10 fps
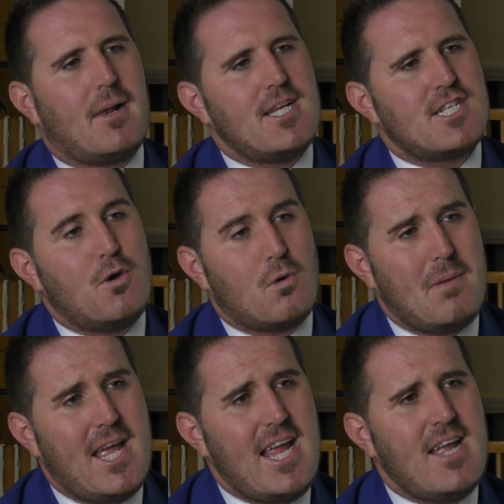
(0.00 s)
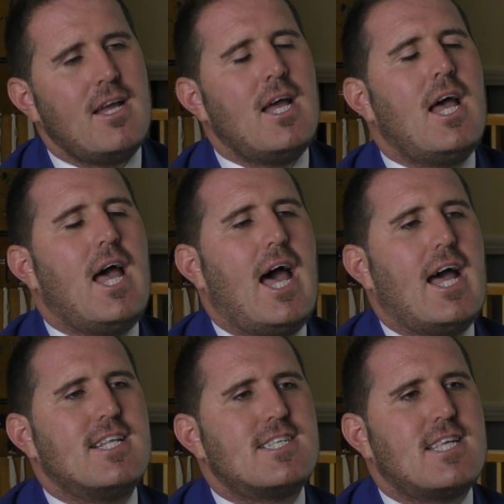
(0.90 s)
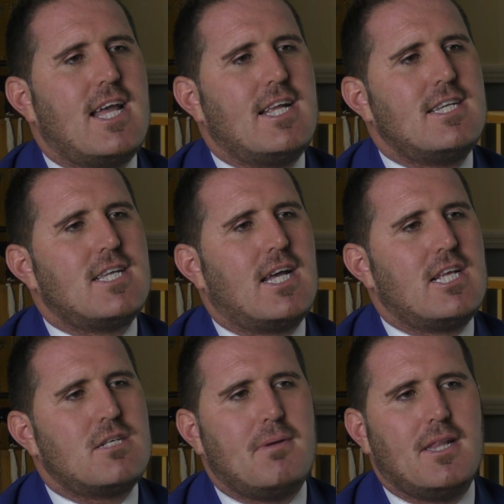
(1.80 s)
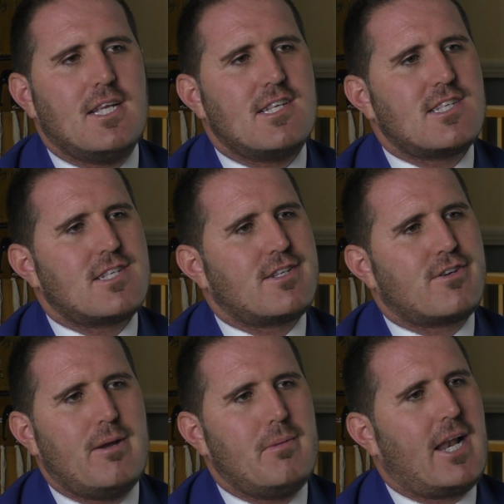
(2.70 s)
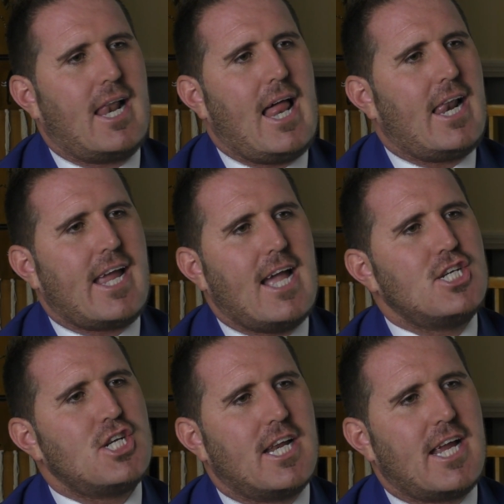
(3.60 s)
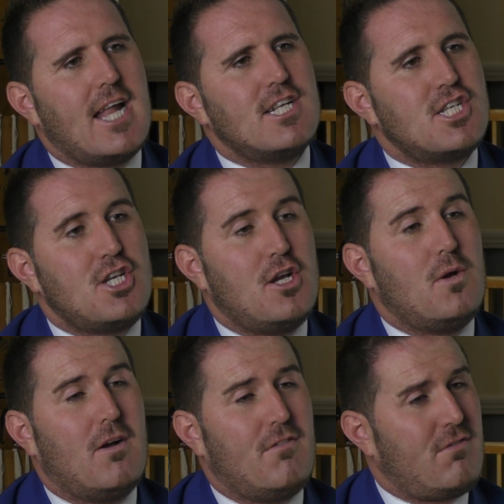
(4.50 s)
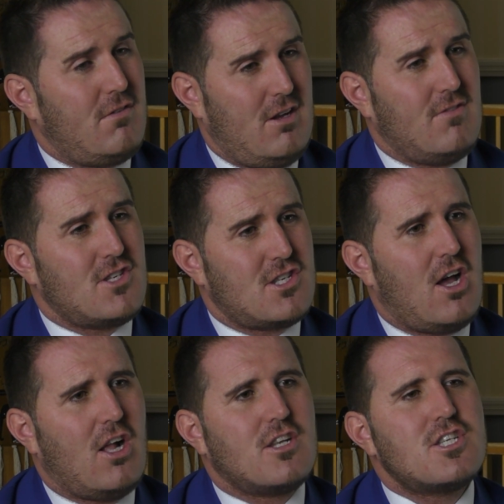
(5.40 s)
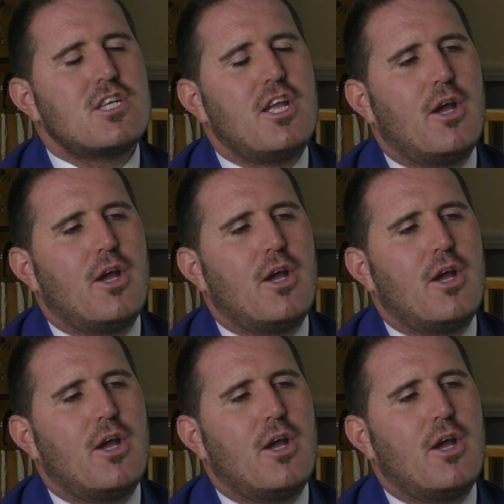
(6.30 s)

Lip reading: police called me and said there's been this criminal allegation against you of assault.